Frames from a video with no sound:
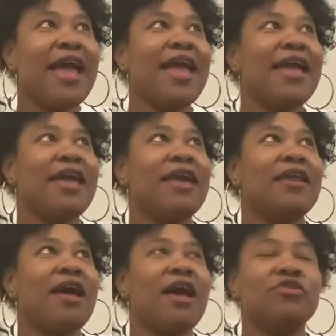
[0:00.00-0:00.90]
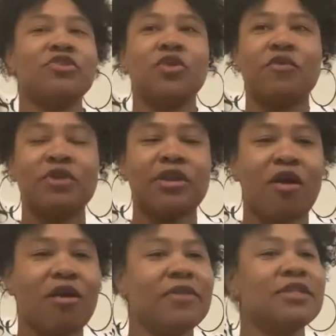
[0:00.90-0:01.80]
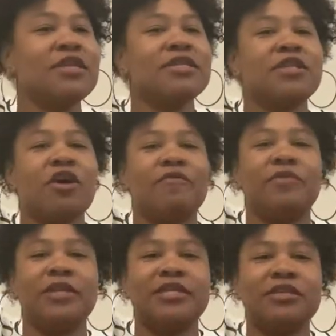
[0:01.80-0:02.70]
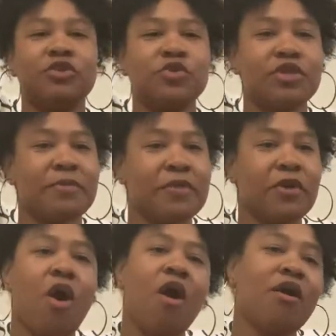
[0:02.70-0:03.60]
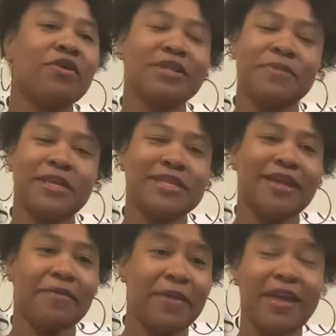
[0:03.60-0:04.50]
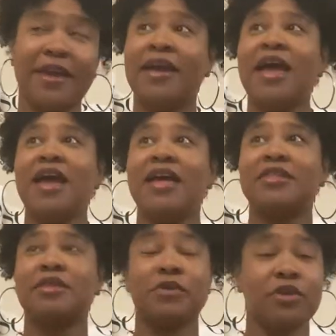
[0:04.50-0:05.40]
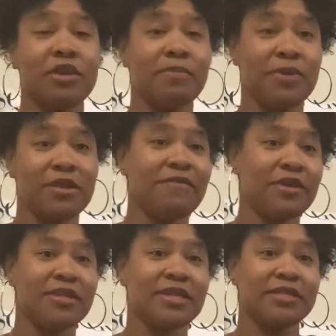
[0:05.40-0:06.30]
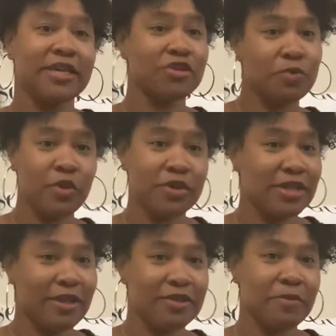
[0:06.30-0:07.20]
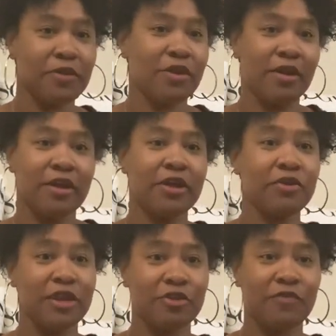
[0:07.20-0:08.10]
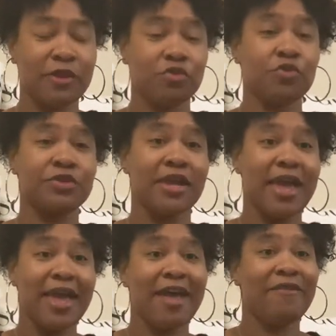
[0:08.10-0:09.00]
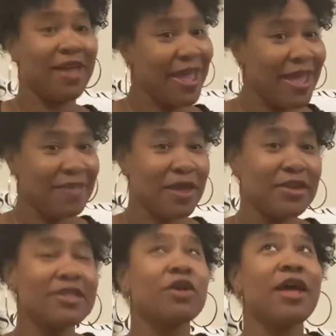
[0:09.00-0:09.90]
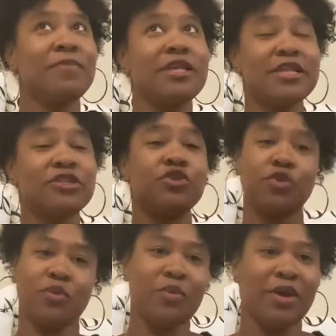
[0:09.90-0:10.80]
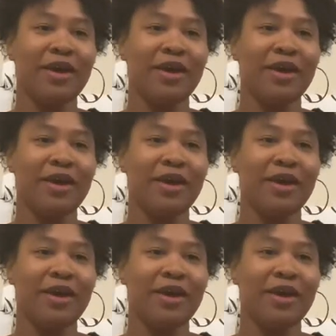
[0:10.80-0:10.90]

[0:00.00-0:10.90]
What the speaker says: And I just started reading all this good stuff, listening to some of the calls and things like that, and some of the good benefits and testimonies that some of the other individuals have had. Now, this company is new.